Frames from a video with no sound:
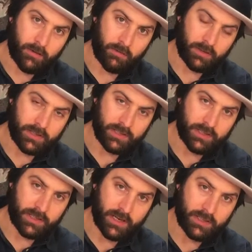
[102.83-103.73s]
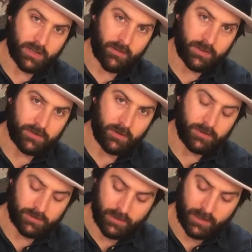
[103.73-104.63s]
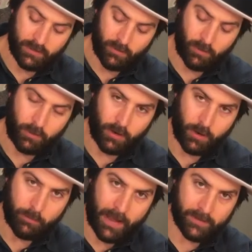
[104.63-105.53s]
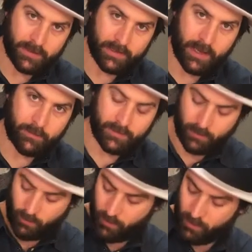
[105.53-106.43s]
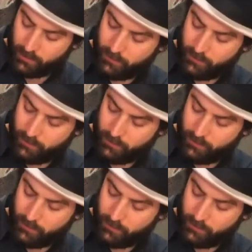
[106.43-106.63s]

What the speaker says: releases the tension off the drone string, and the whole arm bounces up. So all